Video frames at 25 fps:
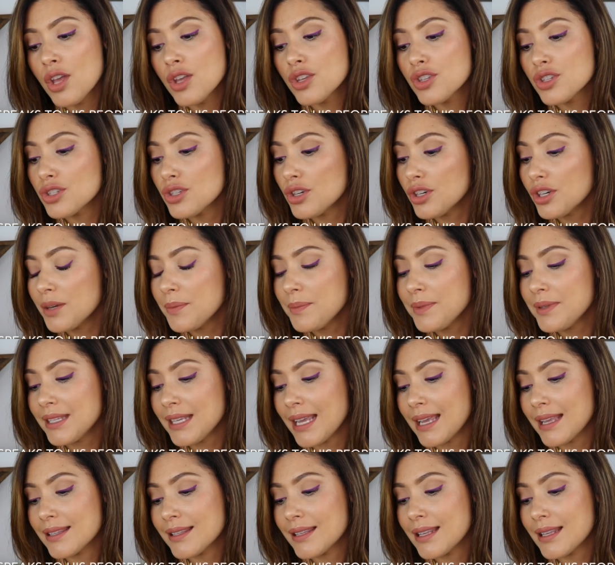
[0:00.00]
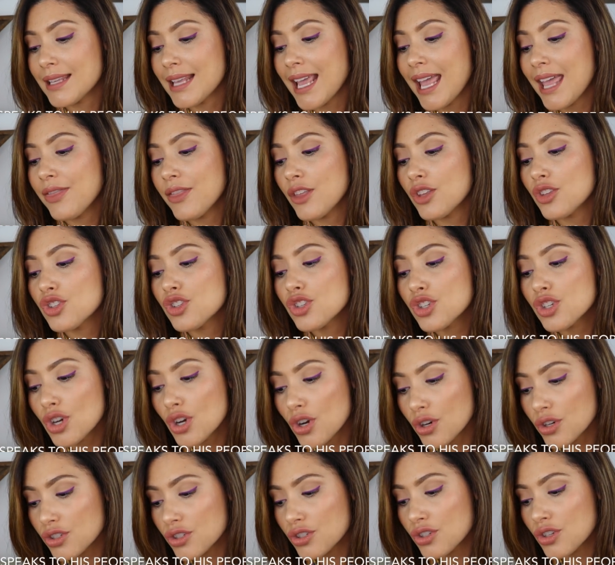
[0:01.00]
circumstances, and the
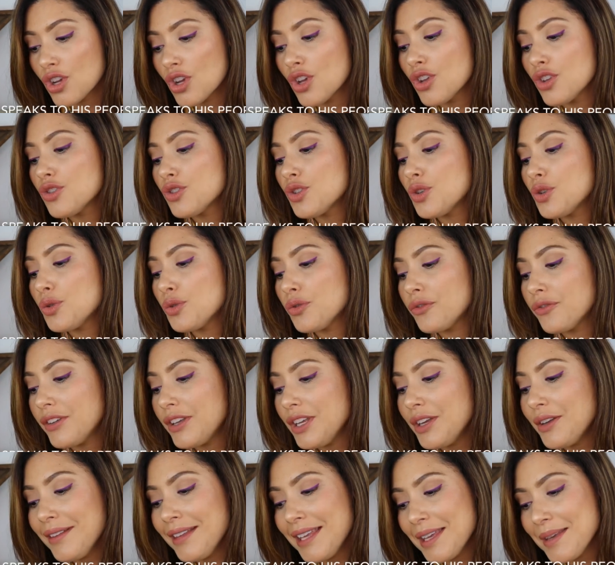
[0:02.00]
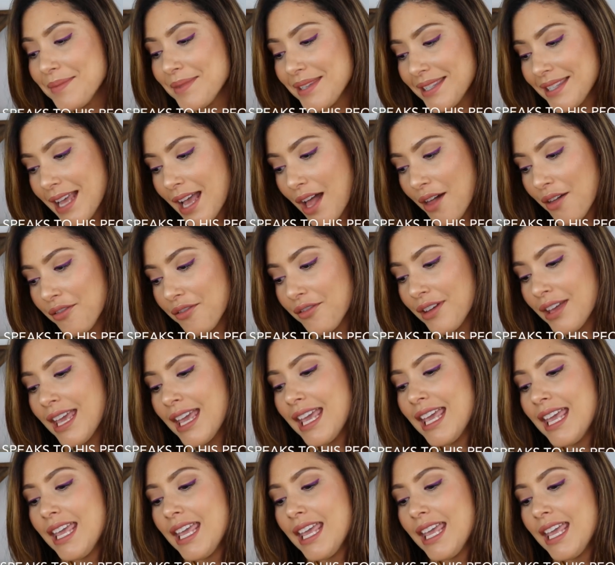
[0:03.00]
church to reveal himself,